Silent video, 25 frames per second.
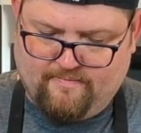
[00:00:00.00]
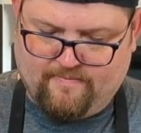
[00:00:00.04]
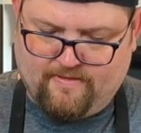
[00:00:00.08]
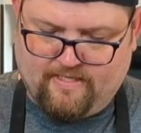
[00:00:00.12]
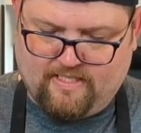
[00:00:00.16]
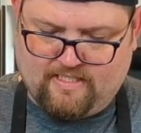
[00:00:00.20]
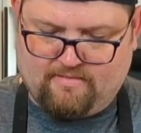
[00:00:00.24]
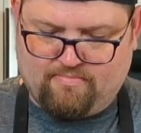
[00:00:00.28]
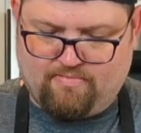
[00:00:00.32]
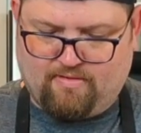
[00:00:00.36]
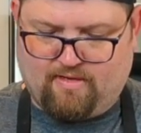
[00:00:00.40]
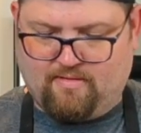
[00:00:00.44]

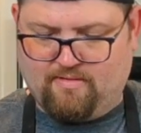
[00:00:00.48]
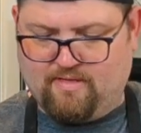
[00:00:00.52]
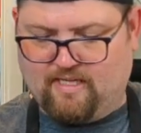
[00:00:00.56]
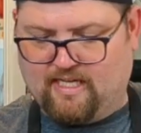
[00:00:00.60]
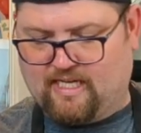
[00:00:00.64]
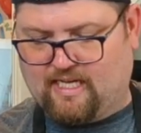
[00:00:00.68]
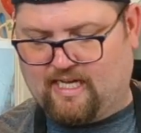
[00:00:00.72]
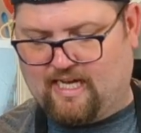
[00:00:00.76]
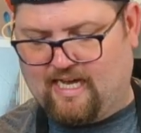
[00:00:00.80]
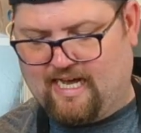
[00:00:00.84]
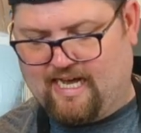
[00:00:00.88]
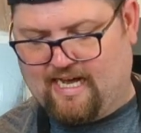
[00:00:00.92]
That's probably
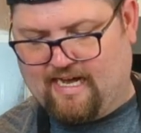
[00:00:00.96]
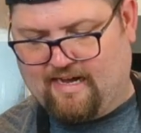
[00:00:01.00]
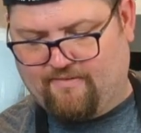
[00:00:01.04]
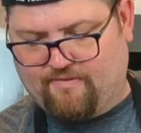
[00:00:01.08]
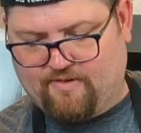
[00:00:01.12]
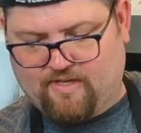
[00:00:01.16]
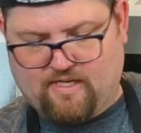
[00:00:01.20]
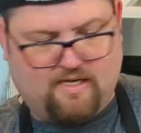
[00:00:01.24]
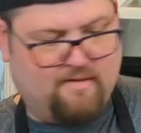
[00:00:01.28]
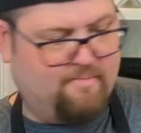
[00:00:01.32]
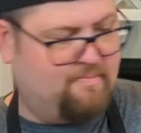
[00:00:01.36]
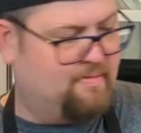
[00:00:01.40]
like a half
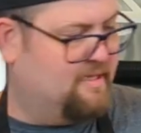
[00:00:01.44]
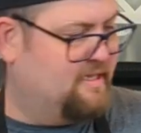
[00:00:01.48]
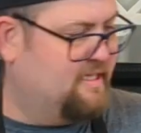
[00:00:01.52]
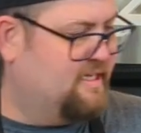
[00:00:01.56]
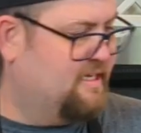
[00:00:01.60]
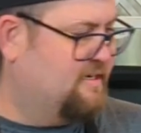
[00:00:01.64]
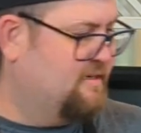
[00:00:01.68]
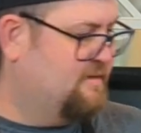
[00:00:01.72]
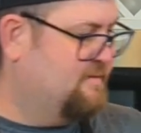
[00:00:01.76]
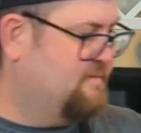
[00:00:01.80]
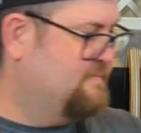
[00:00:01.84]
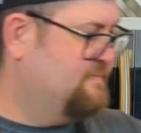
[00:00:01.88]
cup in
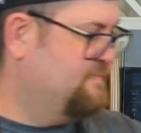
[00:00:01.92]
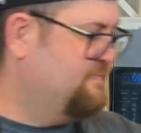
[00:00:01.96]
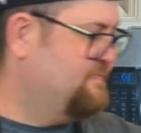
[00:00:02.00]
there.